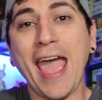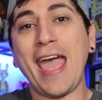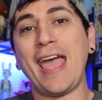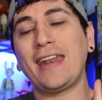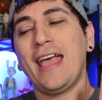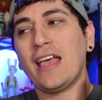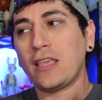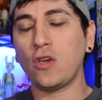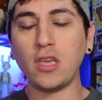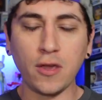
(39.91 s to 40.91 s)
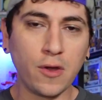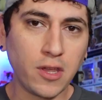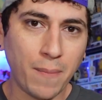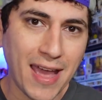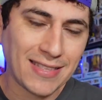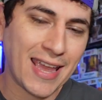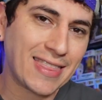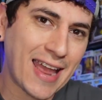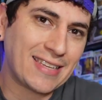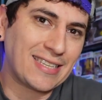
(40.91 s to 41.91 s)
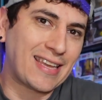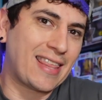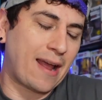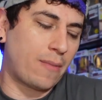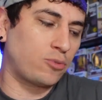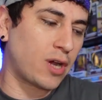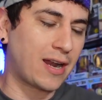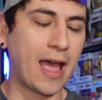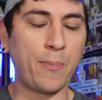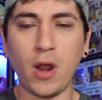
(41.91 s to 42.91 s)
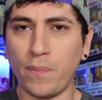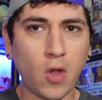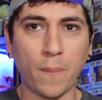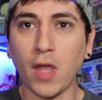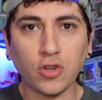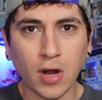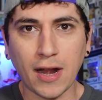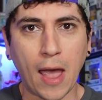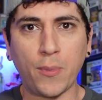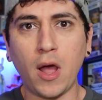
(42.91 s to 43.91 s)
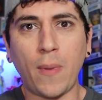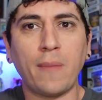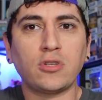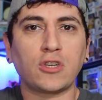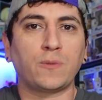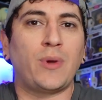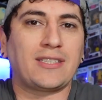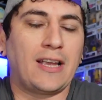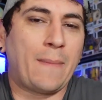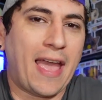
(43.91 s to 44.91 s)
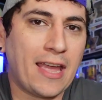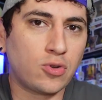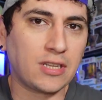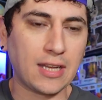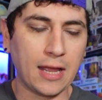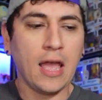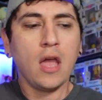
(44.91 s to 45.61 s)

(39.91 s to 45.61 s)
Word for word: And you might take that as to say that I'm trying to hype it up. No, I'm not trying to hype it up. I'm just expressing my interest in it.